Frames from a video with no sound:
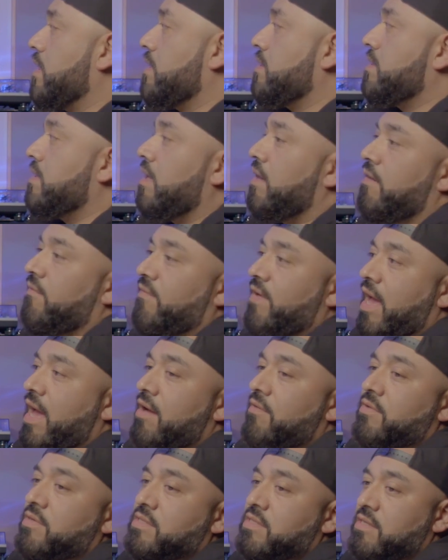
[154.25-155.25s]
Let's say if
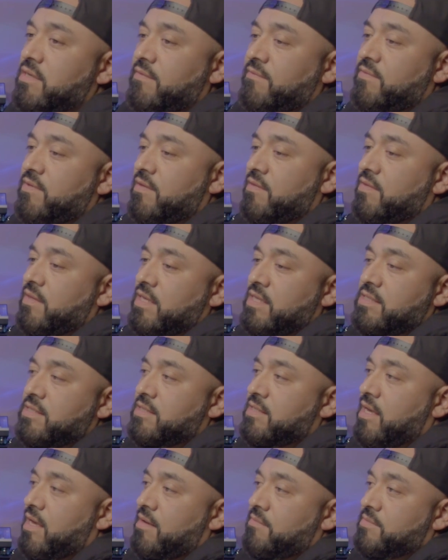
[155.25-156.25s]
I received these
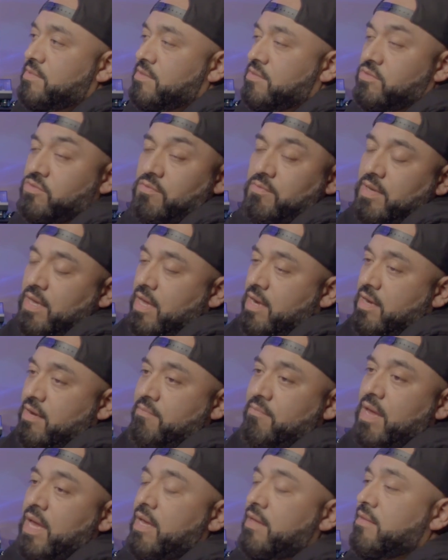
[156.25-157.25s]
stems, assuming I
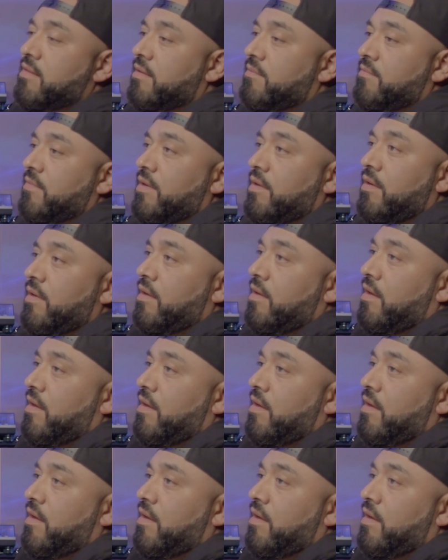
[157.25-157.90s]
didn't make them,